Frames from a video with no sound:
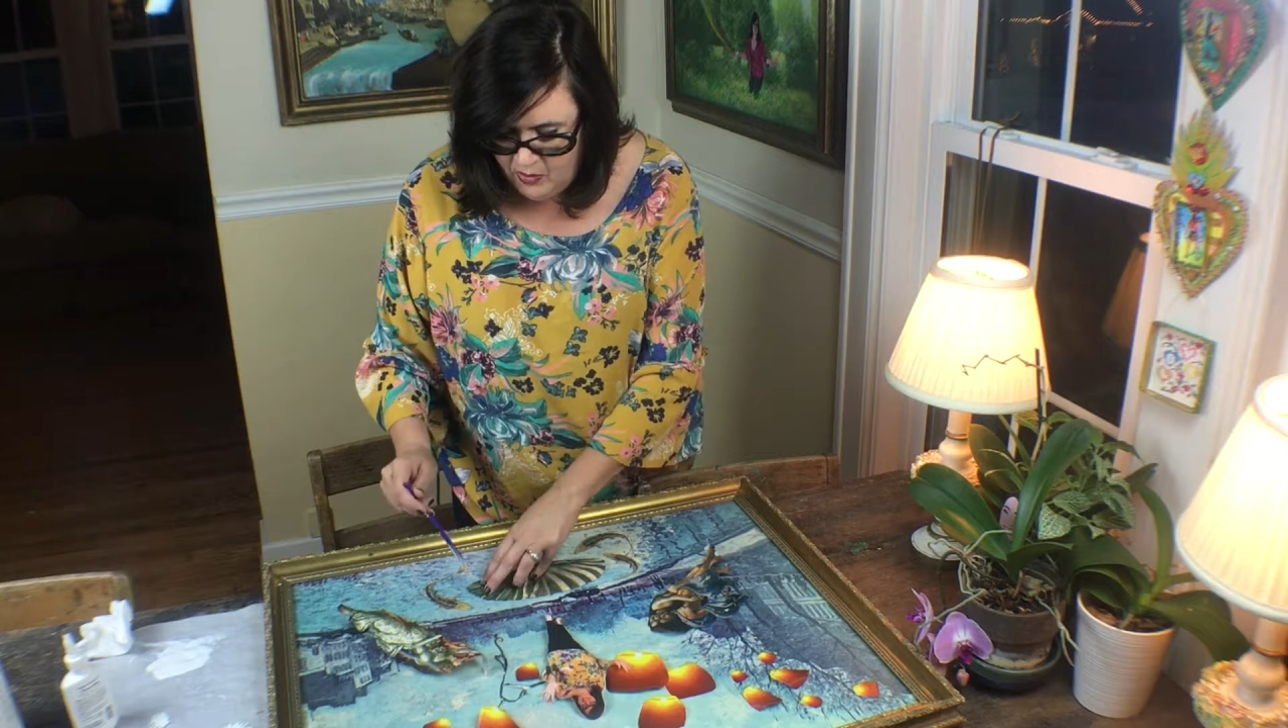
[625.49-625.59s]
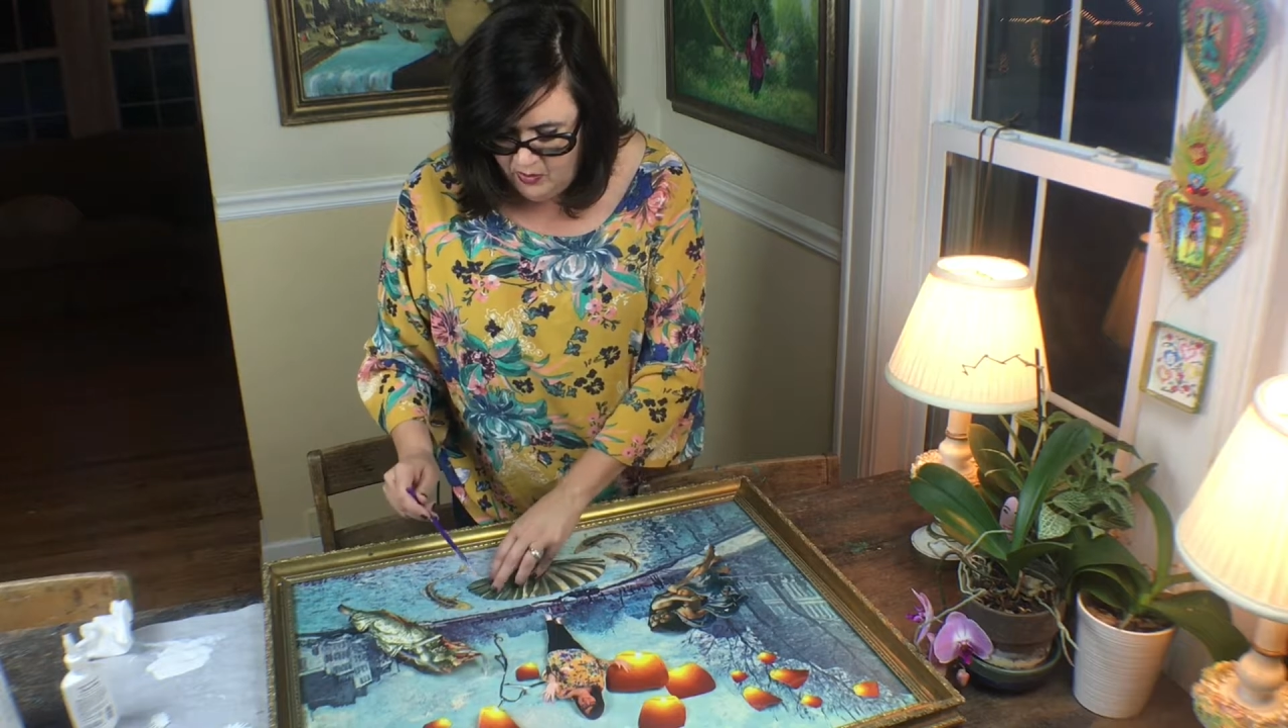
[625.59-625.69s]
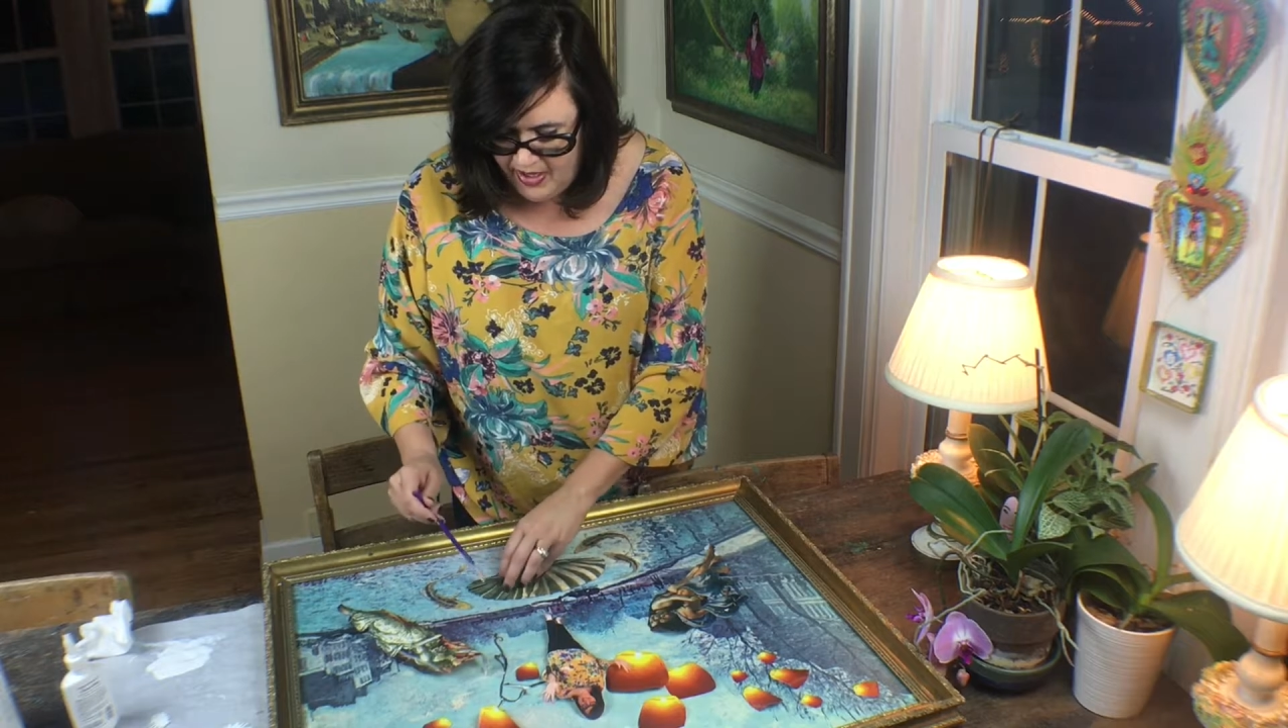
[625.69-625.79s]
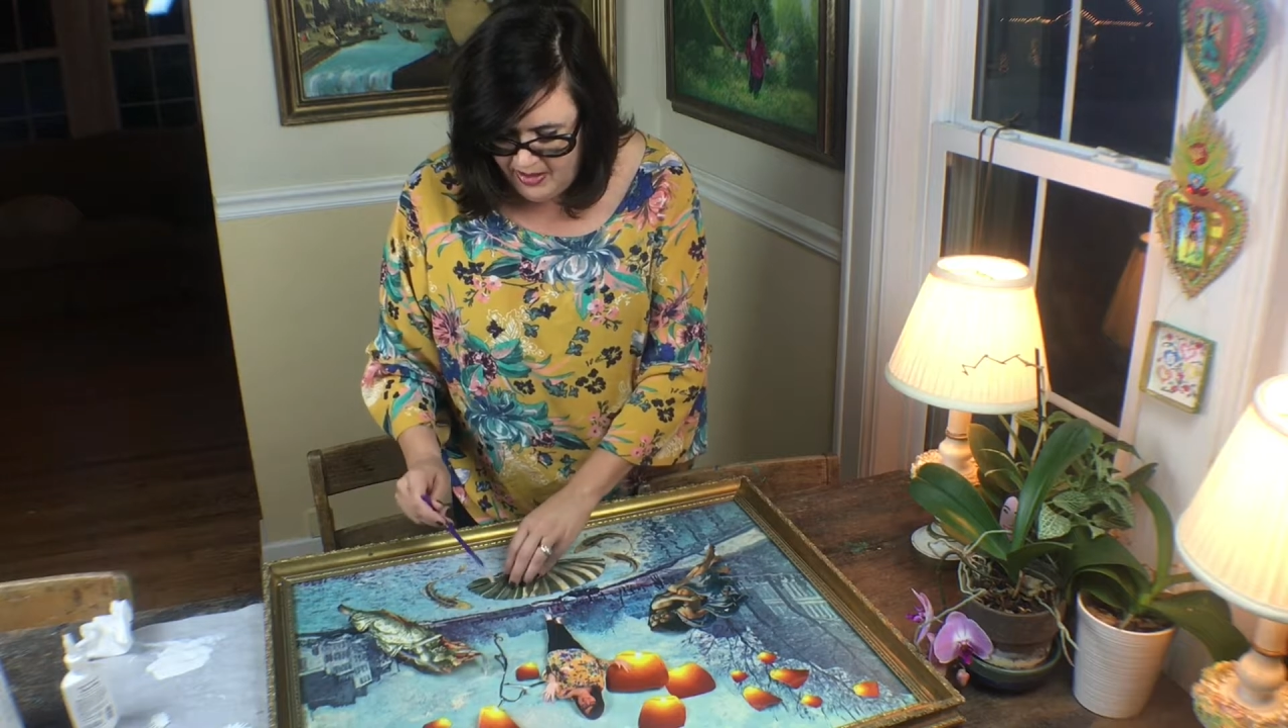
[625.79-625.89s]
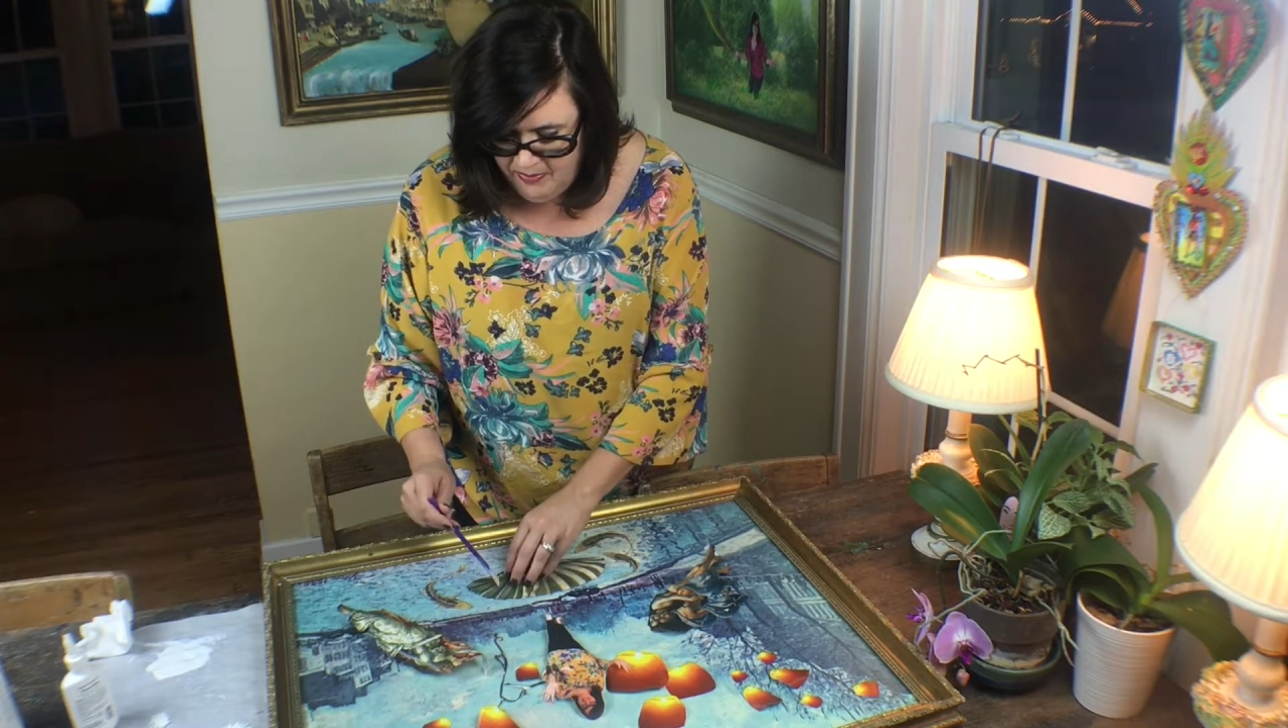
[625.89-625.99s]

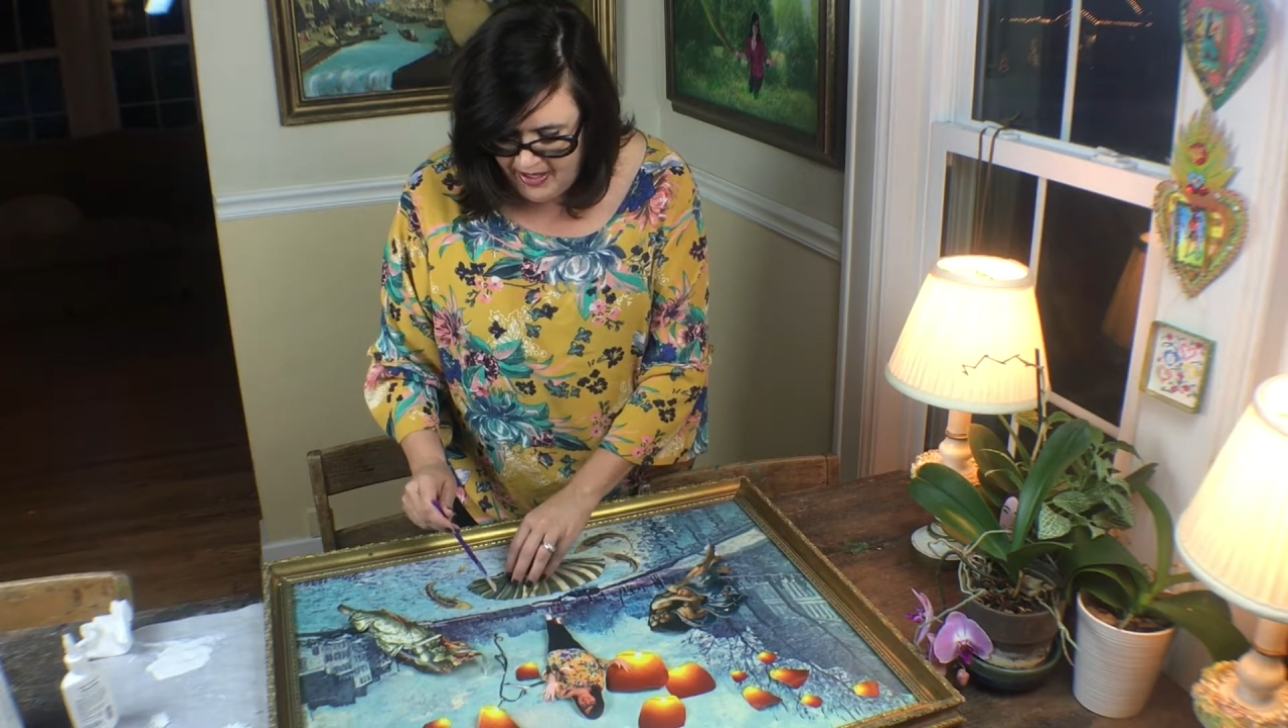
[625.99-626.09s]
wet